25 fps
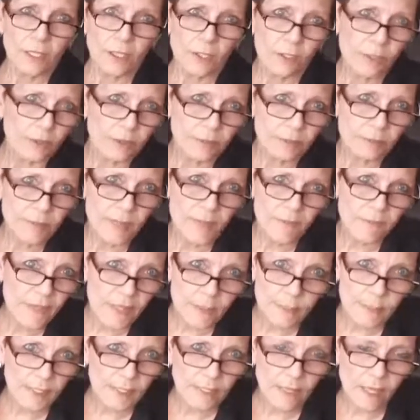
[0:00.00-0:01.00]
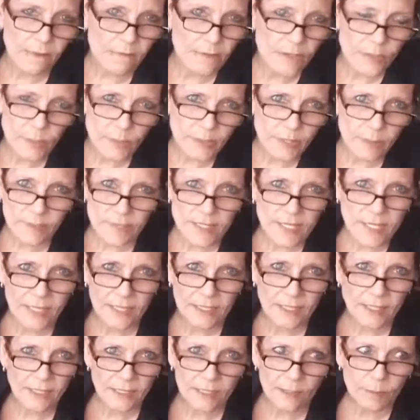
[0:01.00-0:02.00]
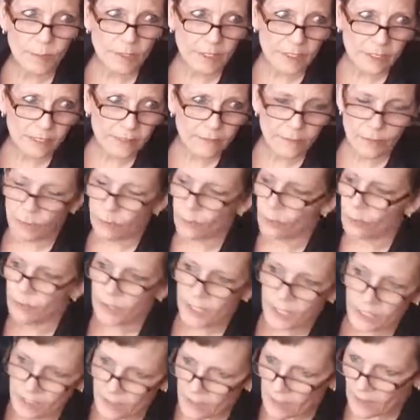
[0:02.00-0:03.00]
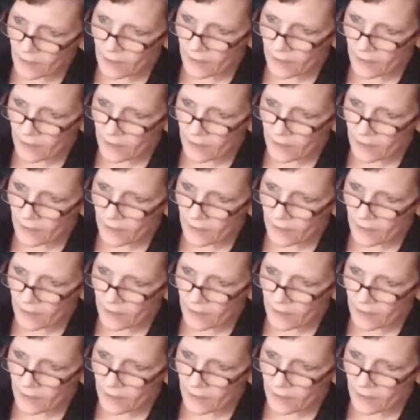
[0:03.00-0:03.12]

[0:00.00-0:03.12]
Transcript: you know, my family loves when I'm standing in the middle of the living room because